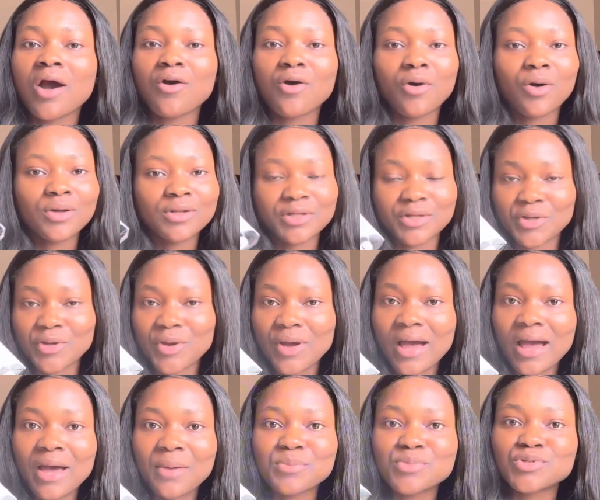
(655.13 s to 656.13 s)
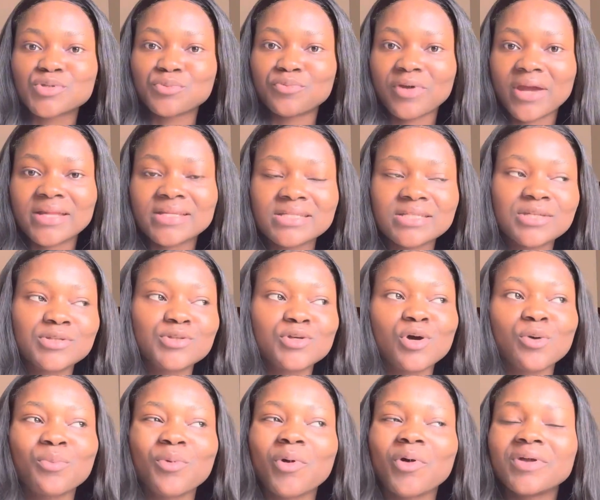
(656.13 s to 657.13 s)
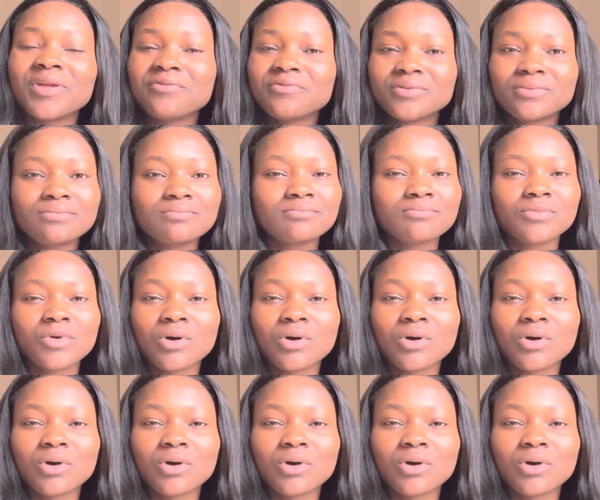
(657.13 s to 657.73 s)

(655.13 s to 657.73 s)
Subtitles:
under your arms to brighten it up, or even